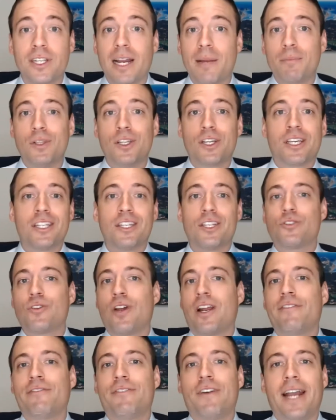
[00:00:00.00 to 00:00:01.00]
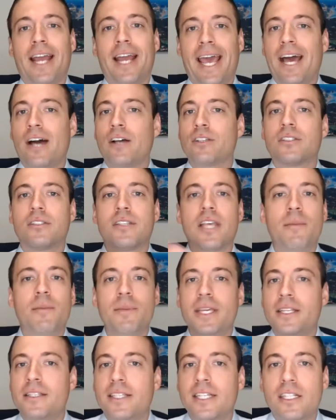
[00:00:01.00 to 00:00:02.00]
I'm looking to try to find a house. Send
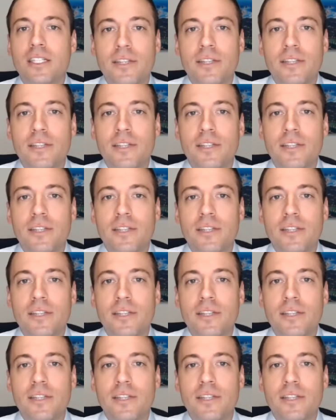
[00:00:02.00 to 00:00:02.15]
me a deal